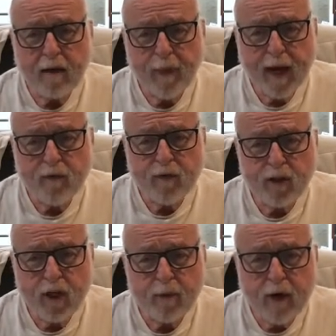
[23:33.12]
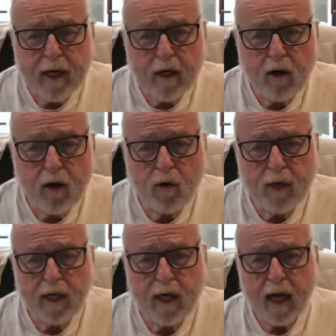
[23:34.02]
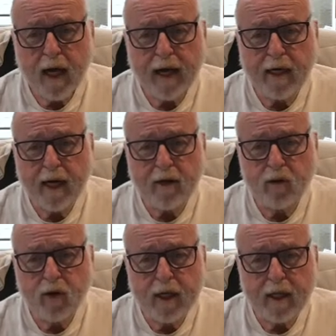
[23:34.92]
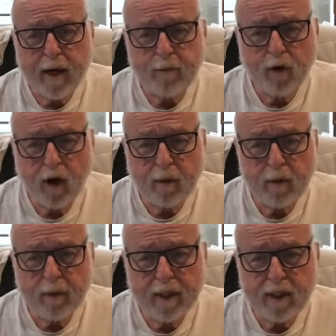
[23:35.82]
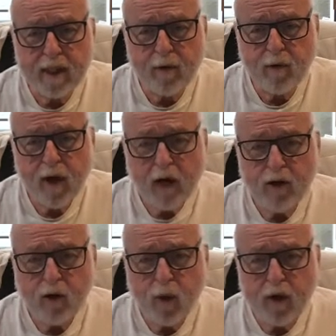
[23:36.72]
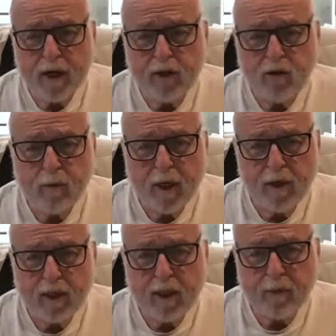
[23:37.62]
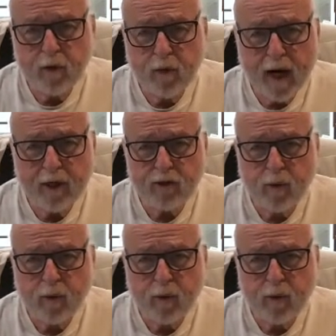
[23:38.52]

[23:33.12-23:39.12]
after supper, I could go and look at that problem and say, what do I do about this type of rash?